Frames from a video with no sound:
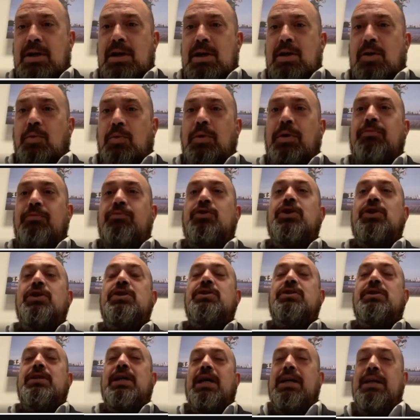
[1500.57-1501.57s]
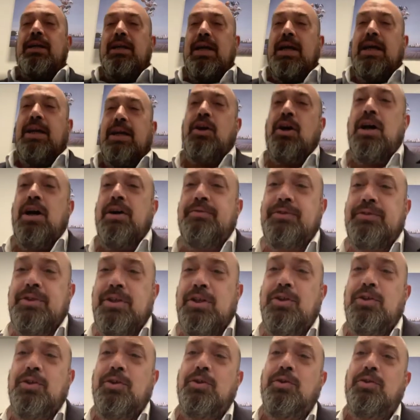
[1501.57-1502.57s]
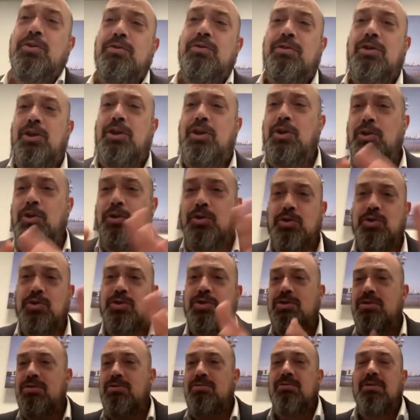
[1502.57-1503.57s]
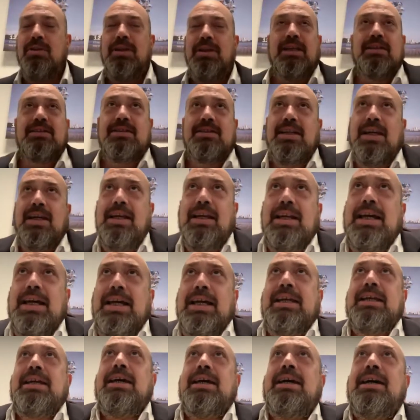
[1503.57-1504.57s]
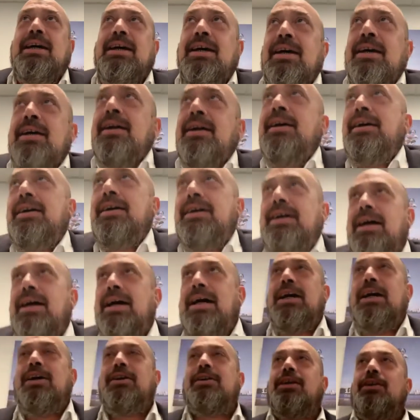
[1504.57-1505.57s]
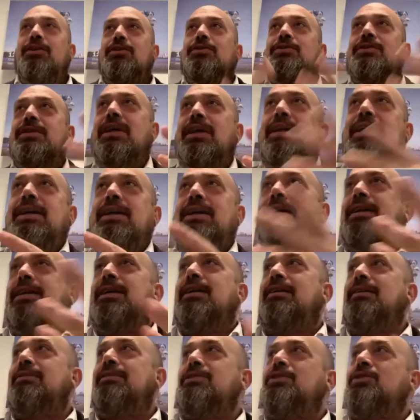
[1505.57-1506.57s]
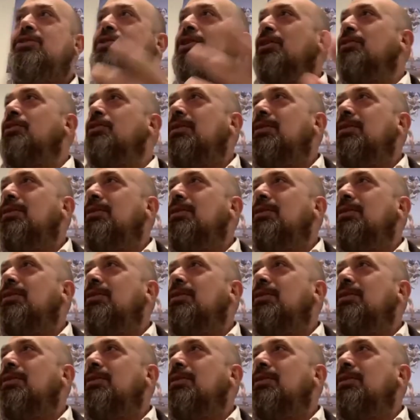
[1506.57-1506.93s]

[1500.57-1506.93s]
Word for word: We've just done an afternoon news, let's say, like a, uh, a uh, how can you say, a, uh, so, a